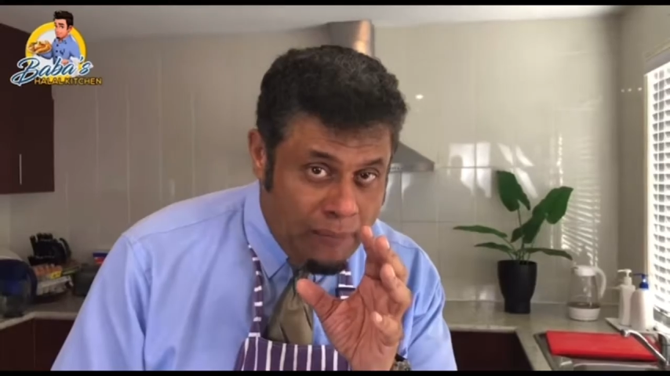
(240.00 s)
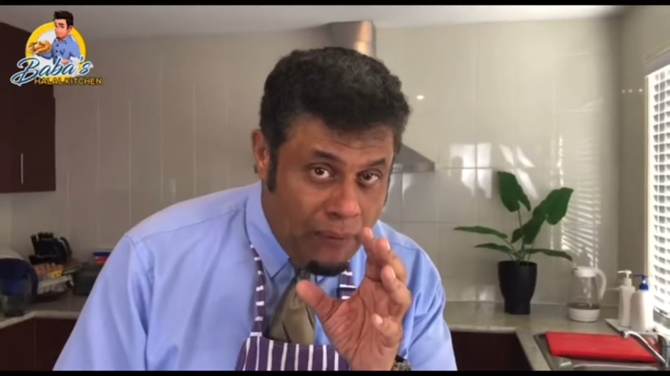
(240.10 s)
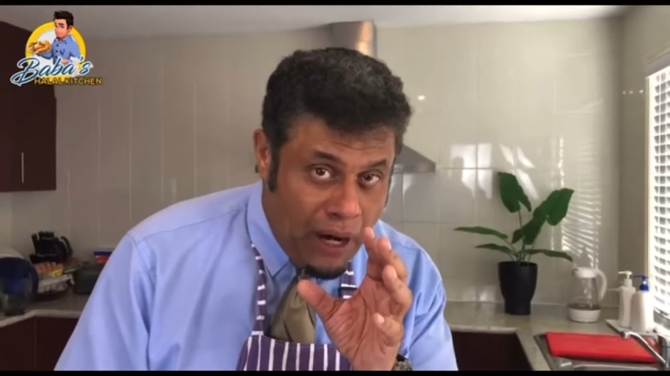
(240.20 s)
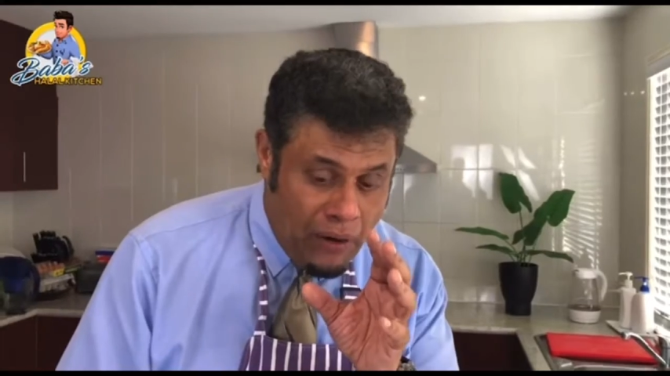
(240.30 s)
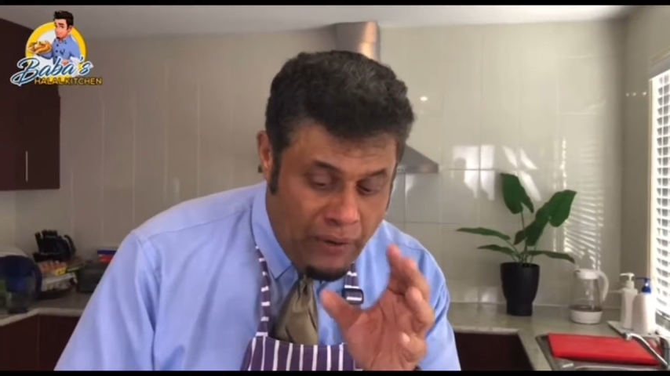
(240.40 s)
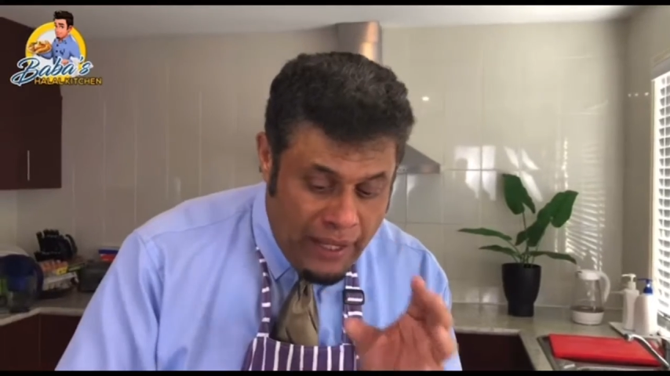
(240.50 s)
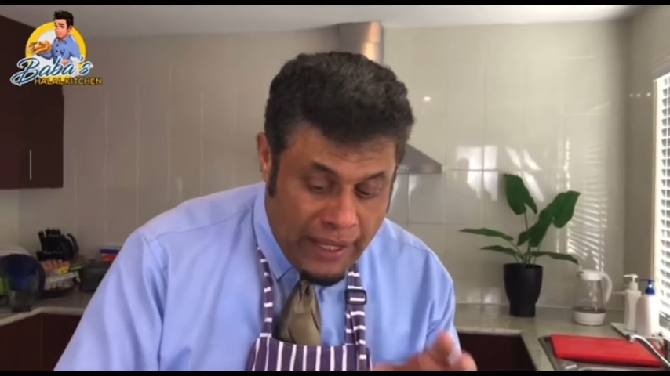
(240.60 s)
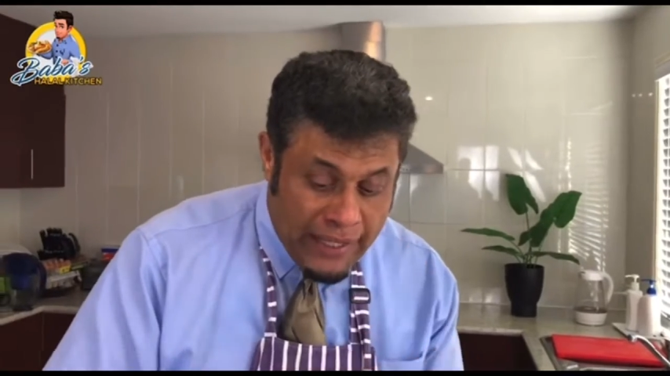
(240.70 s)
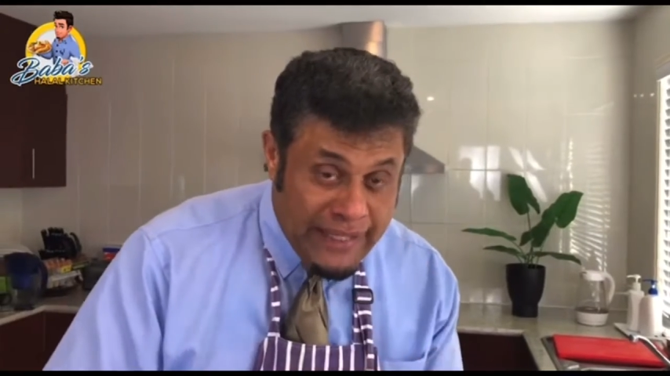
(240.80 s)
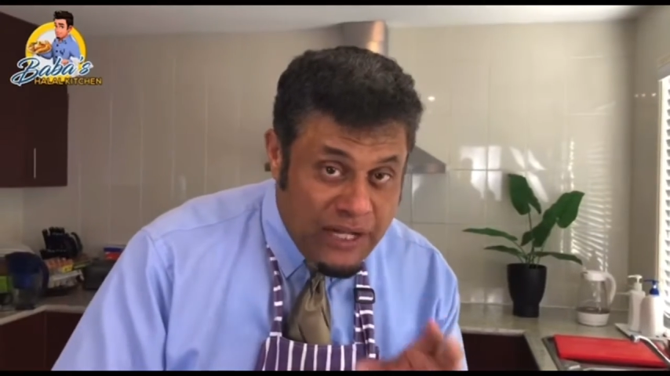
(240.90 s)
brown,
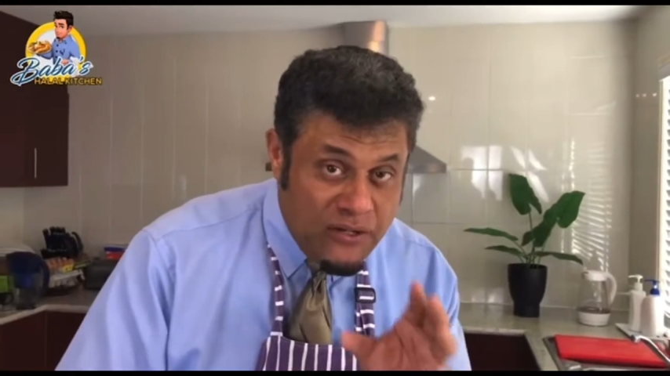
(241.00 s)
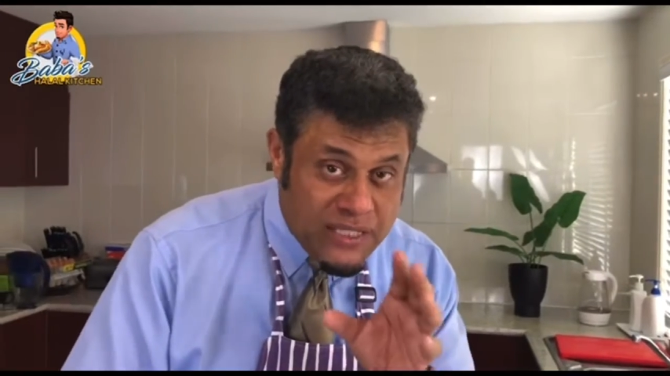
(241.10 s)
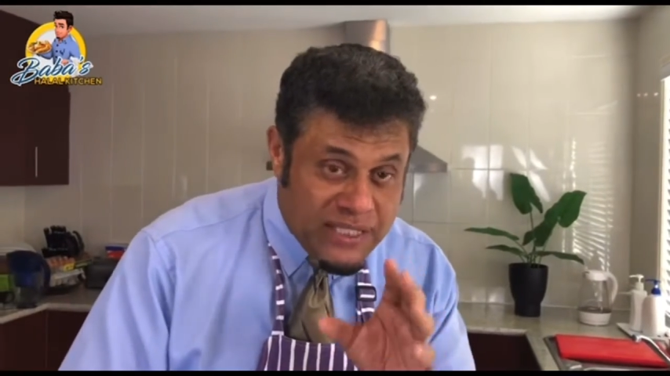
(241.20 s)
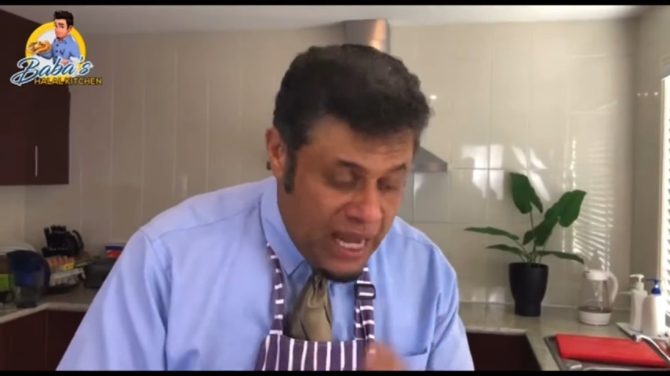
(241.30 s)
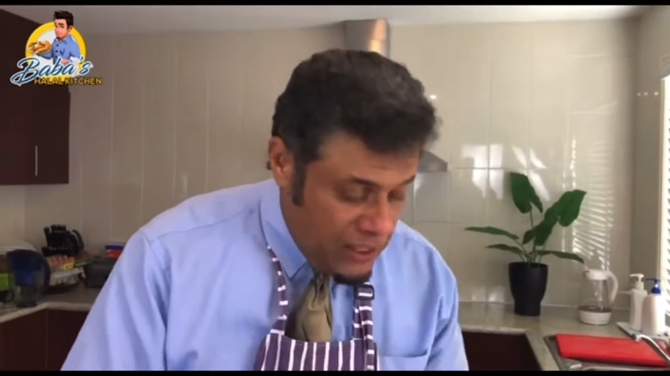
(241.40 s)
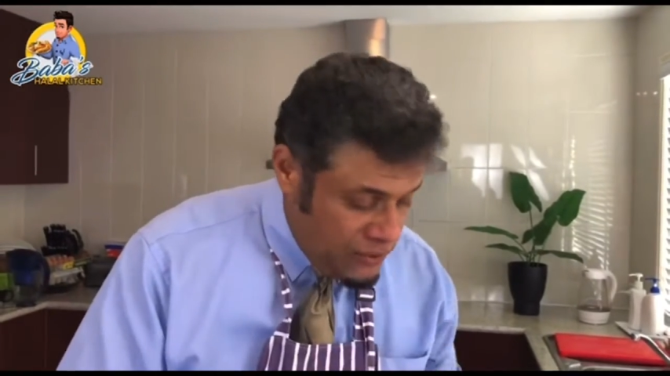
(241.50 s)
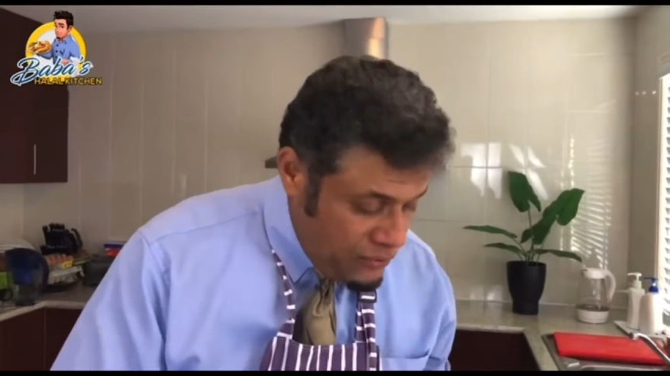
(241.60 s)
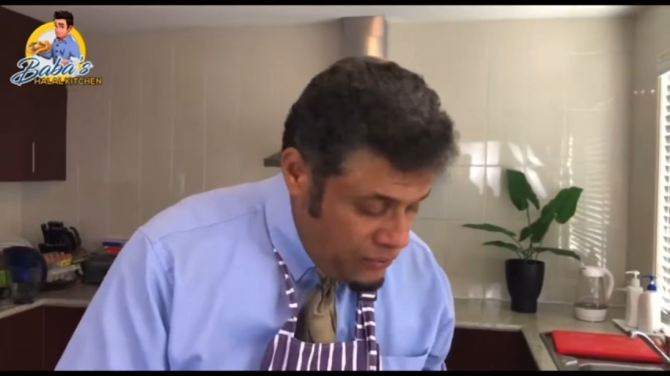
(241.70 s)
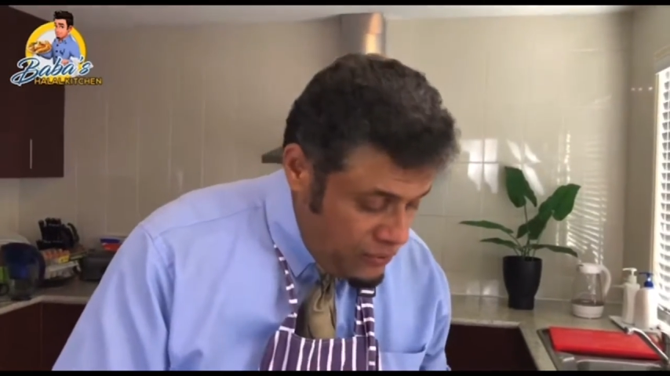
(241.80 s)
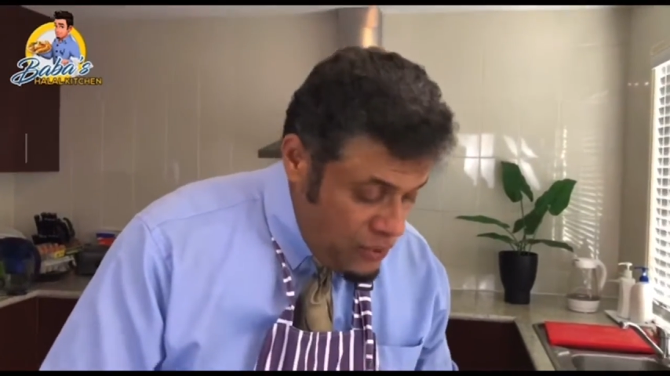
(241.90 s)
then you start
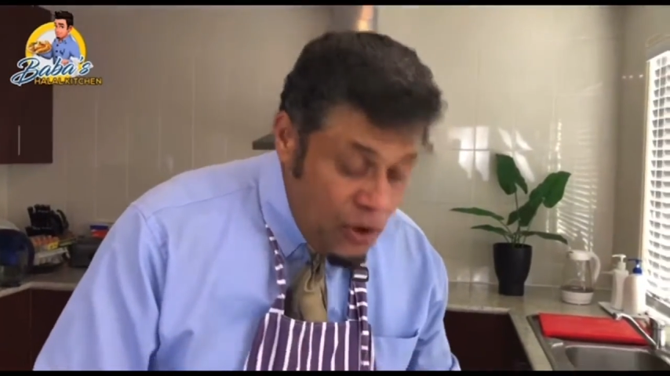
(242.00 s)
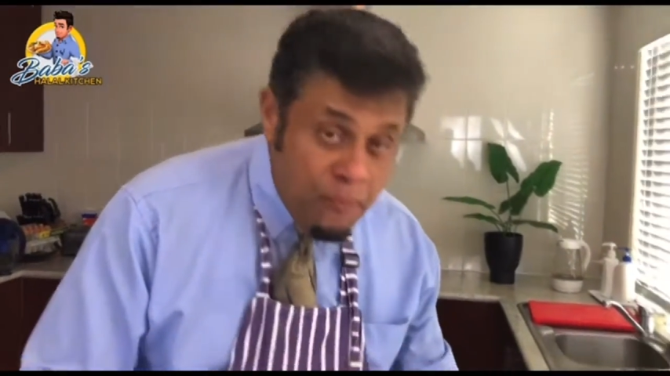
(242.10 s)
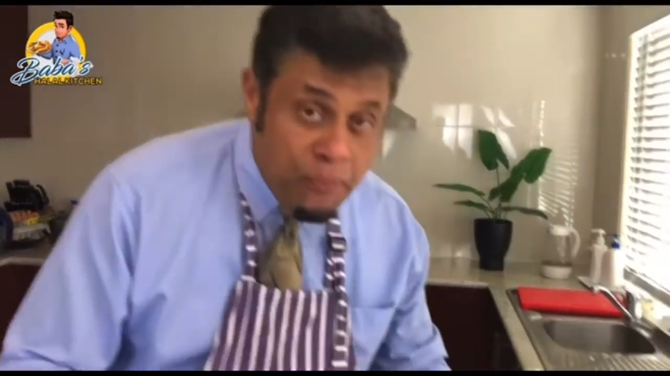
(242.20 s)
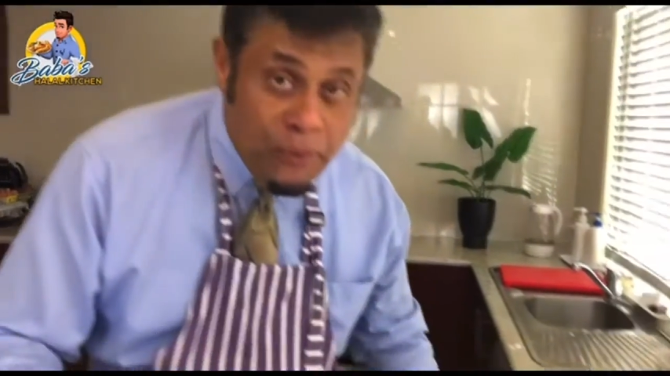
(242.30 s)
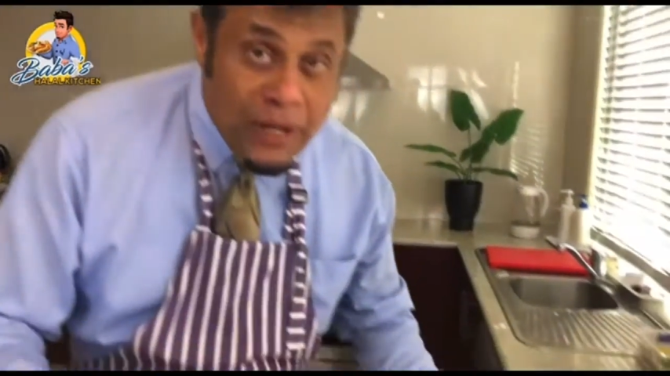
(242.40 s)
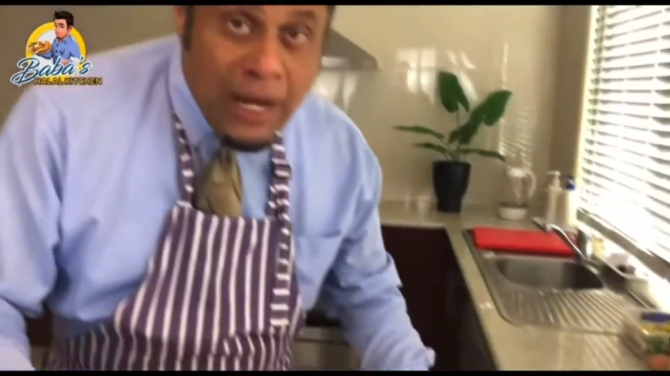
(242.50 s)
to pour